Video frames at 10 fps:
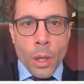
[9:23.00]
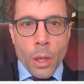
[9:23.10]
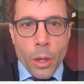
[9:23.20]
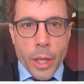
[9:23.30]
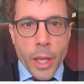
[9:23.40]

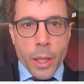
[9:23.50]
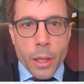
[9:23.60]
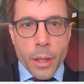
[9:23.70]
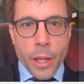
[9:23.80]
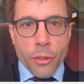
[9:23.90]
Okay,
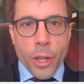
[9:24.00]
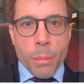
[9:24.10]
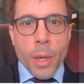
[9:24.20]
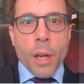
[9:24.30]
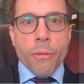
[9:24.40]
next
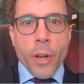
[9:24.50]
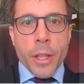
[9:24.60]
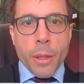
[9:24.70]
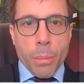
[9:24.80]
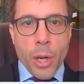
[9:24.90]
step, find
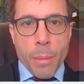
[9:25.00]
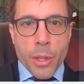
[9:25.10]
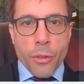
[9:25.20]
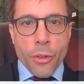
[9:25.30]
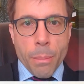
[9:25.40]
the
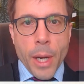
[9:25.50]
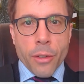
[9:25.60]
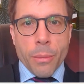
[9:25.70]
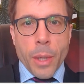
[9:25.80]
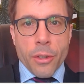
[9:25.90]
parameters that
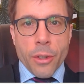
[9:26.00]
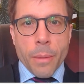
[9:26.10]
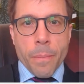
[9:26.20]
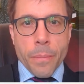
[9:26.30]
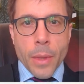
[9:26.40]
maximize it.
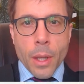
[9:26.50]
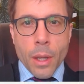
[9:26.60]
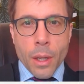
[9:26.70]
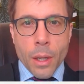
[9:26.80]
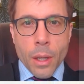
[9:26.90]

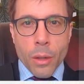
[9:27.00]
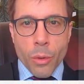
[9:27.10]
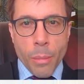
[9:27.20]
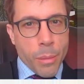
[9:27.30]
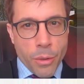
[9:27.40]

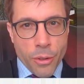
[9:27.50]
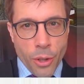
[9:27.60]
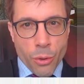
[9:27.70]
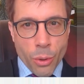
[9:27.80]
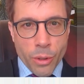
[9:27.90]
Remember the
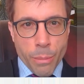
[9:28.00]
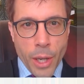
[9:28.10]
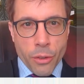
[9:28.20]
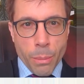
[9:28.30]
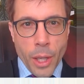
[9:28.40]
third rule of
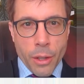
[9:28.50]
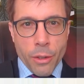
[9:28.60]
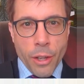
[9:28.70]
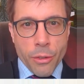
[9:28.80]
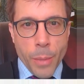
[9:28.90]
maximum likelihood
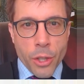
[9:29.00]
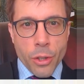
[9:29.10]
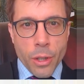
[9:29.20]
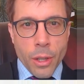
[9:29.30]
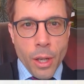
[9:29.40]

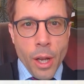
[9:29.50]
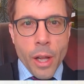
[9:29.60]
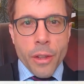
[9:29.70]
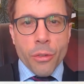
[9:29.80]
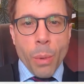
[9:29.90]
estimation?
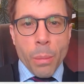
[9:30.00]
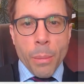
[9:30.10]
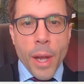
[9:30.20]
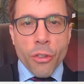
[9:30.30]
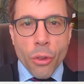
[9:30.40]
This problem
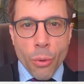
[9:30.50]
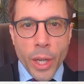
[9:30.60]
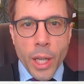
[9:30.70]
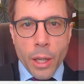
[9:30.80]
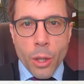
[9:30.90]
has three
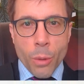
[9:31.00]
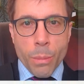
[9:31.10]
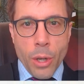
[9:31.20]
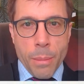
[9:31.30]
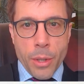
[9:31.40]
unknown
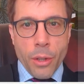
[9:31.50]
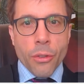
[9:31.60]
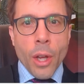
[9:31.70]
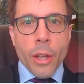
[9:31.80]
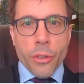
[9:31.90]
parameters,
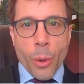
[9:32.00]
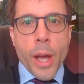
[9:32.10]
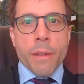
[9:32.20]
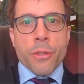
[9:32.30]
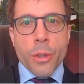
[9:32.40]
so we
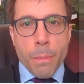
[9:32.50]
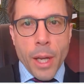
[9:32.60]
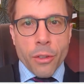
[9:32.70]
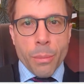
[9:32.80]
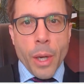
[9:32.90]
have to
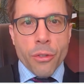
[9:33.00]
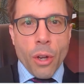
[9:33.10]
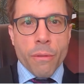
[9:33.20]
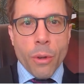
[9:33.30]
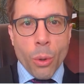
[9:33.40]
maximize
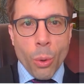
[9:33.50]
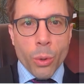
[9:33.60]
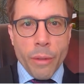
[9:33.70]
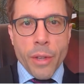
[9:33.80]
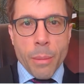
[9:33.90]
over all
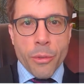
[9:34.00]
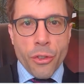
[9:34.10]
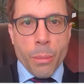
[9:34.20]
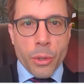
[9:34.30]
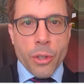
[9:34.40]
of them
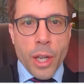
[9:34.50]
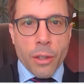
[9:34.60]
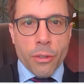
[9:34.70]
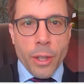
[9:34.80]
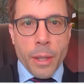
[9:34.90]

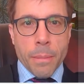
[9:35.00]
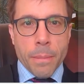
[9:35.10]
simultaneously.